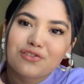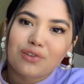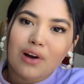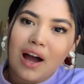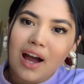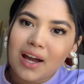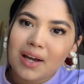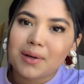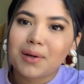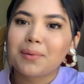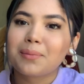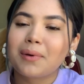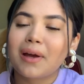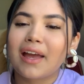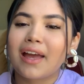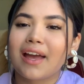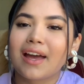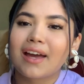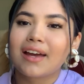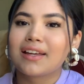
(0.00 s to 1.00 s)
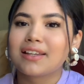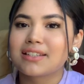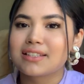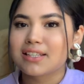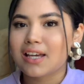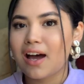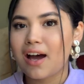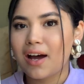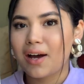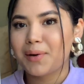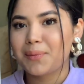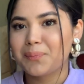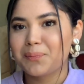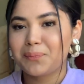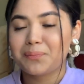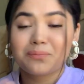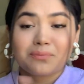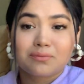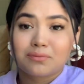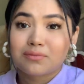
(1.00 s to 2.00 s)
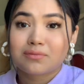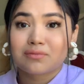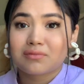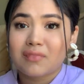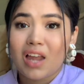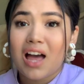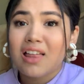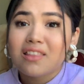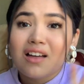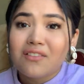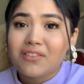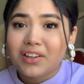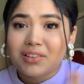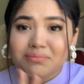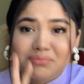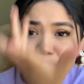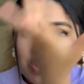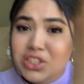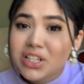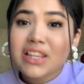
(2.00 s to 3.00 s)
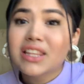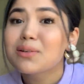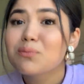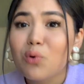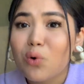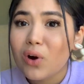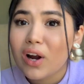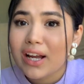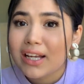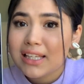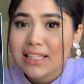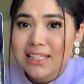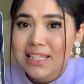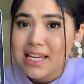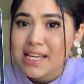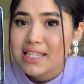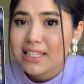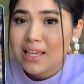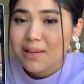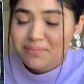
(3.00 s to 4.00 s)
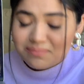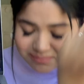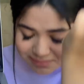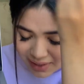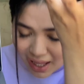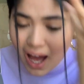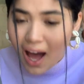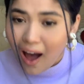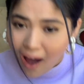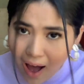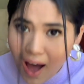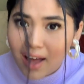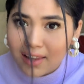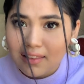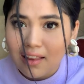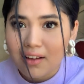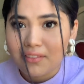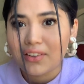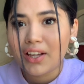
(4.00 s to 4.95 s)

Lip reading: vibe, and I love it. There's nothing more I can say except I love